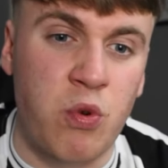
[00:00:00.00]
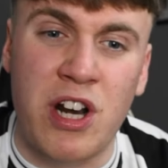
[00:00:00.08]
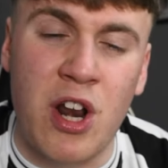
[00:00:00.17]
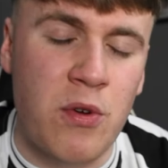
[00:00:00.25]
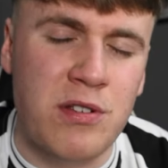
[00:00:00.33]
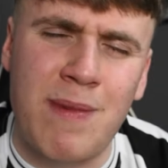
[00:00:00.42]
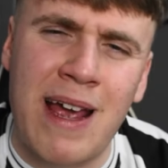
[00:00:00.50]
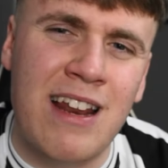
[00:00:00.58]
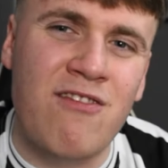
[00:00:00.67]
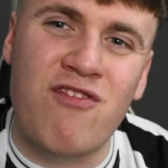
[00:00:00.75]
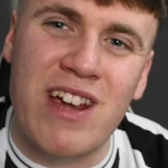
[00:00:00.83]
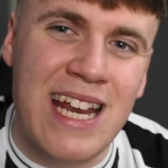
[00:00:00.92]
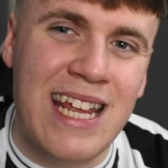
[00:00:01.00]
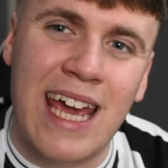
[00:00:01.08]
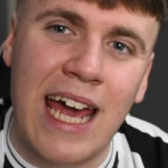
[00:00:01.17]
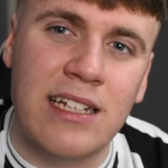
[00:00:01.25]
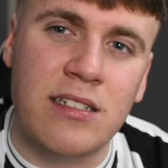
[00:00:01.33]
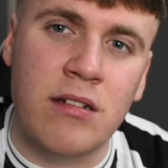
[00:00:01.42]
Would Lewis Miley really
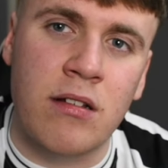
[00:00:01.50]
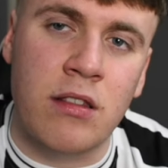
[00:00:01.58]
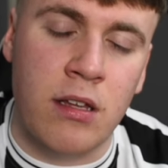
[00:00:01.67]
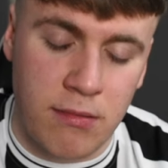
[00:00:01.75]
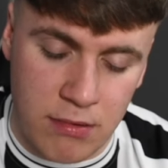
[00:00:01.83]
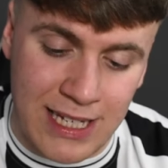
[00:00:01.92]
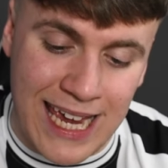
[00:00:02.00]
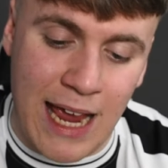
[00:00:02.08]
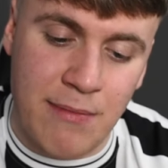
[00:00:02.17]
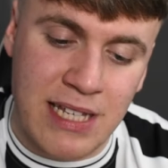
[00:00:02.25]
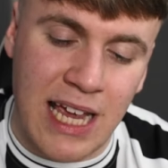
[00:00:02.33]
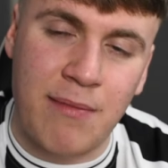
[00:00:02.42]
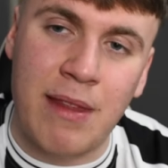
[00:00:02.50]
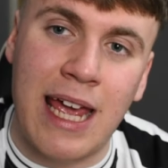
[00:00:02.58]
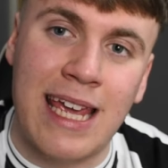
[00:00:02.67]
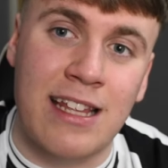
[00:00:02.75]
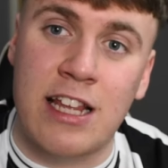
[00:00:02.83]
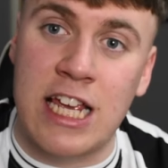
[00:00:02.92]
get the game time
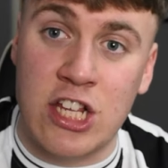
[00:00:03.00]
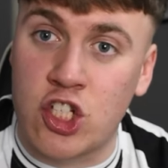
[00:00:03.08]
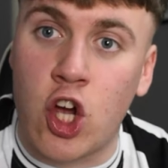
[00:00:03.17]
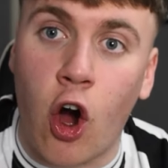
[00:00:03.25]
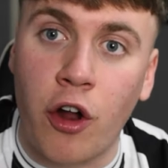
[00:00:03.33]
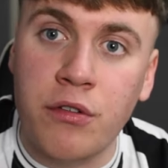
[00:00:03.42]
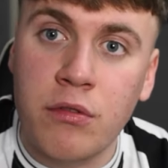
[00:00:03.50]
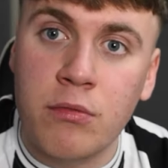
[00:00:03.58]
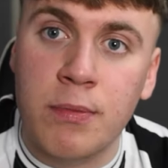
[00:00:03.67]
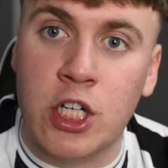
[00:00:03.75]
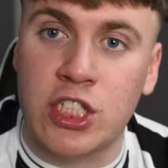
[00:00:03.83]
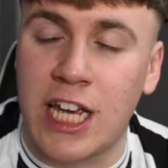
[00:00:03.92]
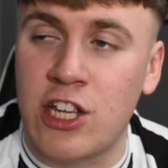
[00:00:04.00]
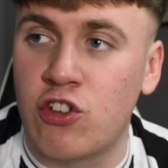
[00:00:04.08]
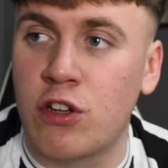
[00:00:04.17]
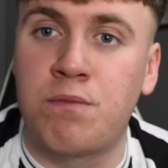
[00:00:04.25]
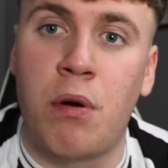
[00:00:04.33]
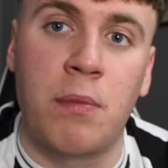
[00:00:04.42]
that he's gotten because of
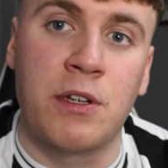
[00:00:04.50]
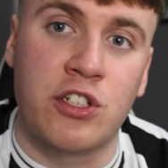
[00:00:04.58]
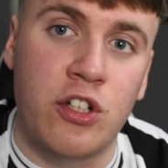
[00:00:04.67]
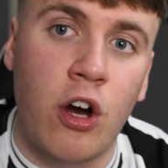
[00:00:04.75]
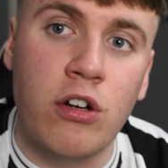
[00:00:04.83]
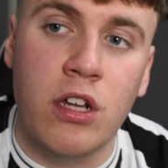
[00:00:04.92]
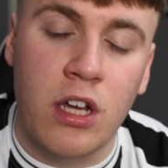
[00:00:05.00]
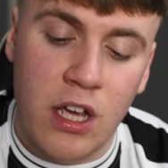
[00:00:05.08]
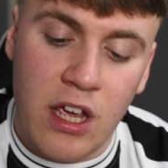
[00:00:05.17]
injury? Probably not.